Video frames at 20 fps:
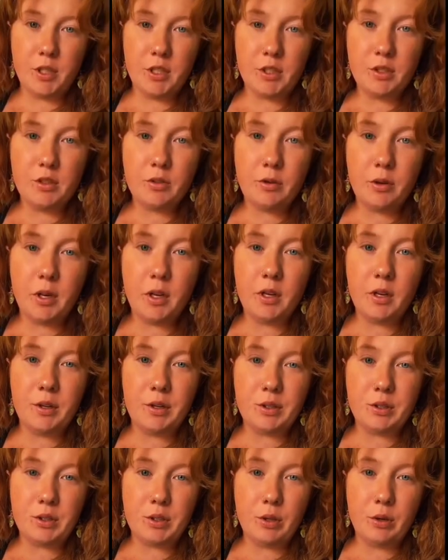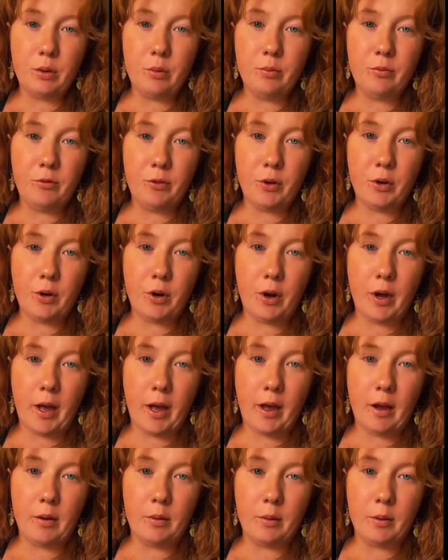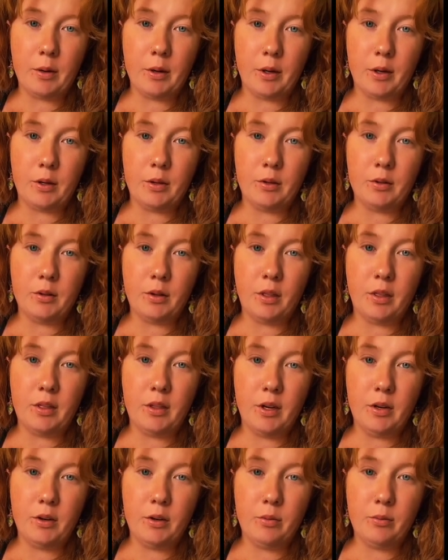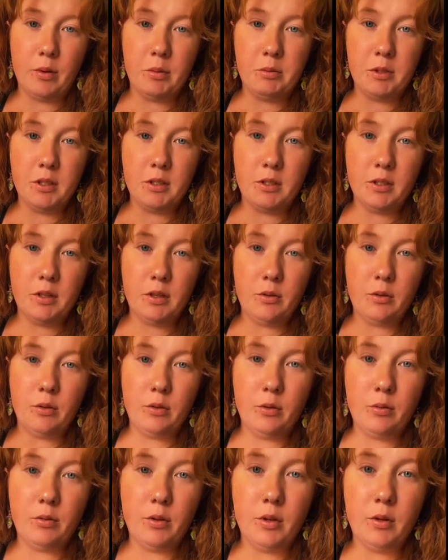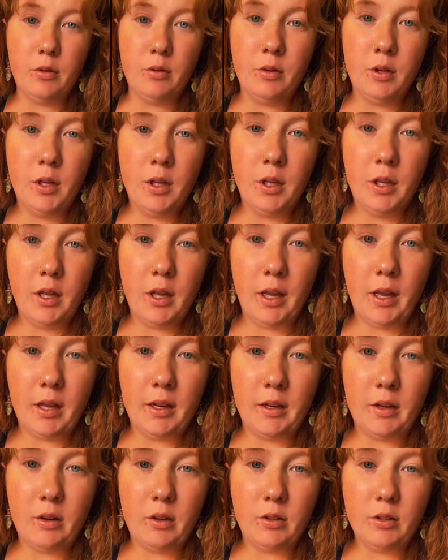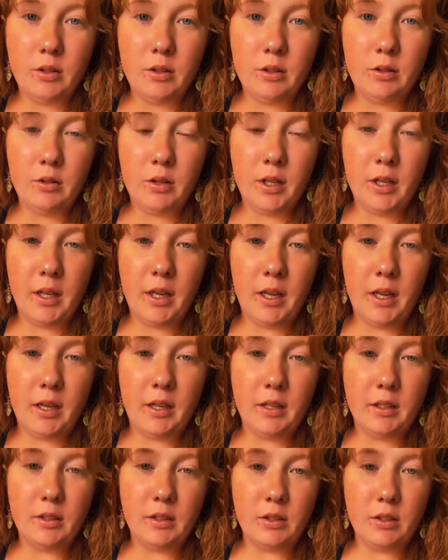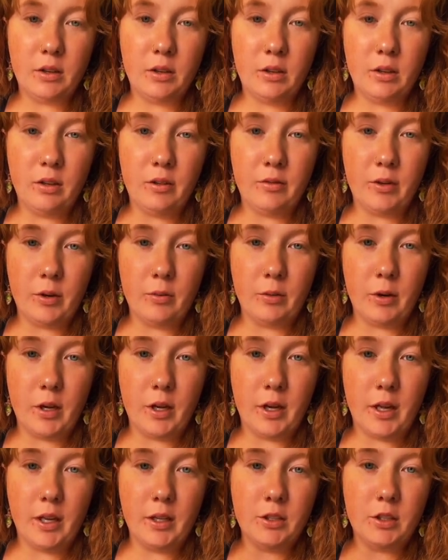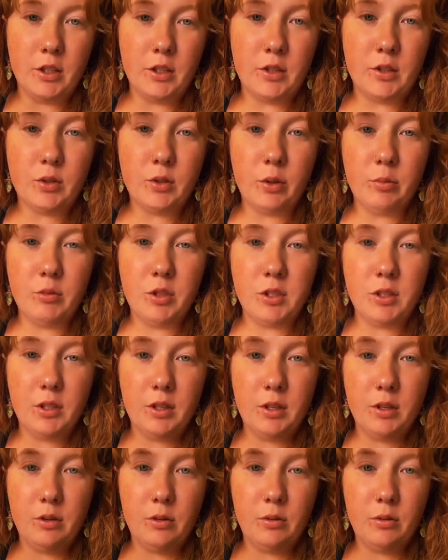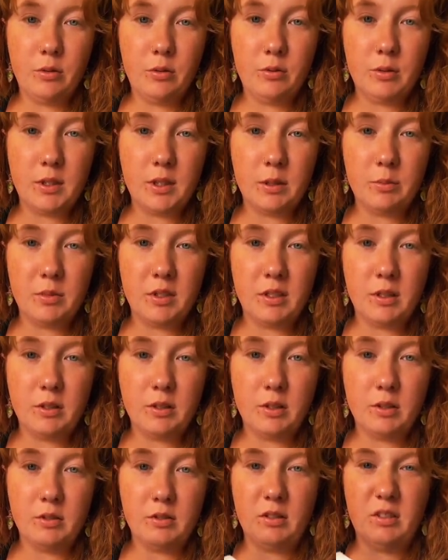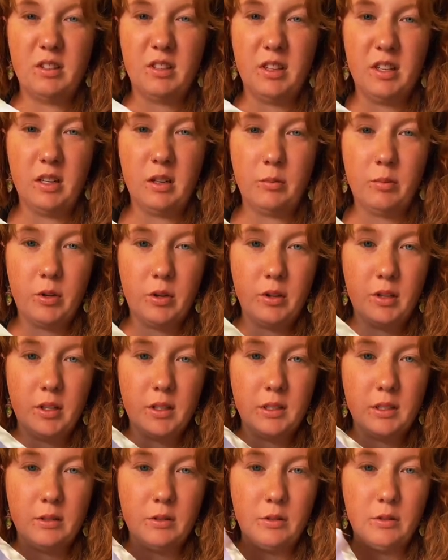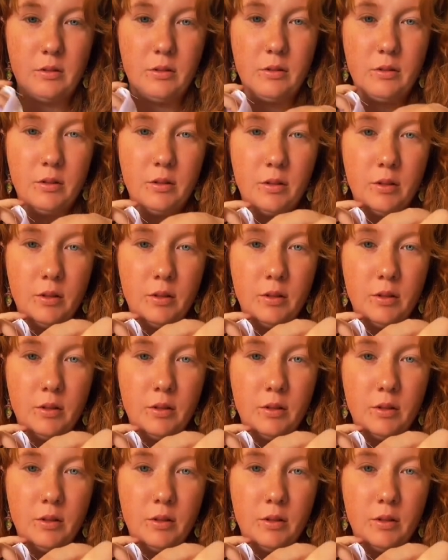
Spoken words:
just created a tube for our thinner ribbon to go through, and it also encased all of our raw edges. So I'm just going to go through with some scissors and clean up all these little